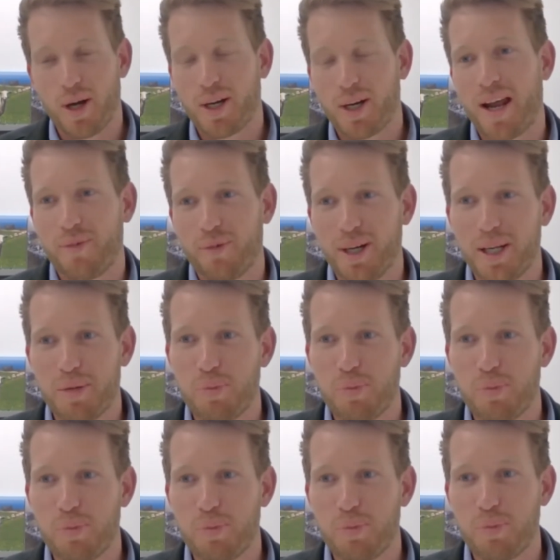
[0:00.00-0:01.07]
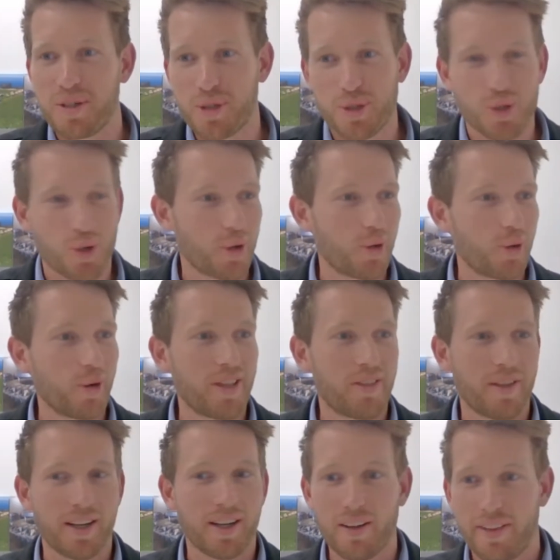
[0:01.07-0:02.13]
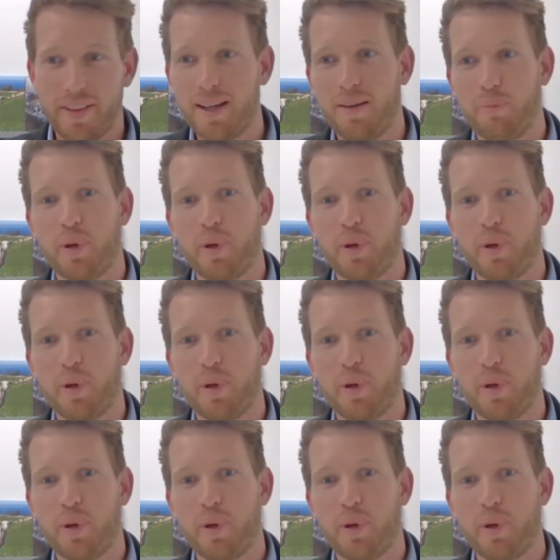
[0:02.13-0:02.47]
So I can't really put a percentage on it or anything